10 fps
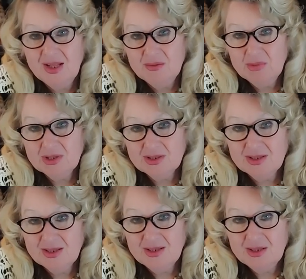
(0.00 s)
but
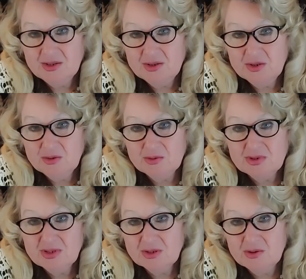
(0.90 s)
a lady who
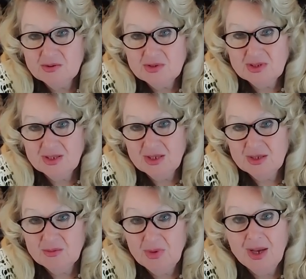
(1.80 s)
was accusing
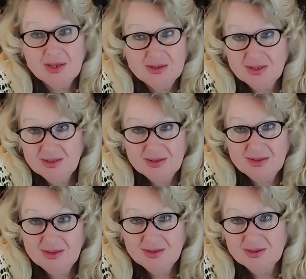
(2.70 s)
Biden,
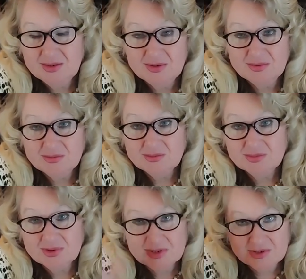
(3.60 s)

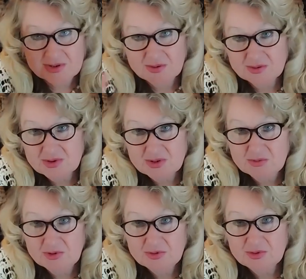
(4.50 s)
she, so, she
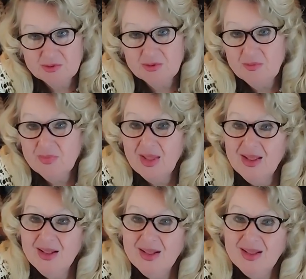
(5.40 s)
moved to
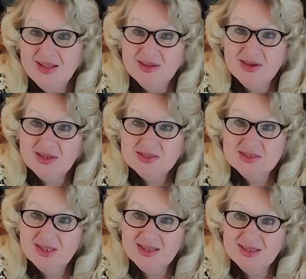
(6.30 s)

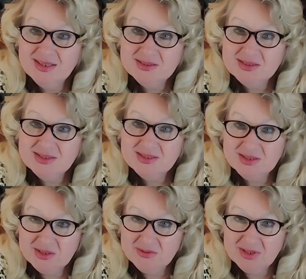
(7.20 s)
Russia and she is
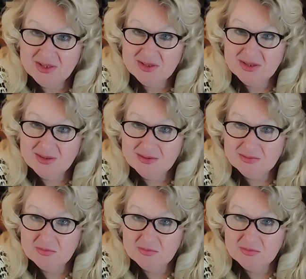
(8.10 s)
living there.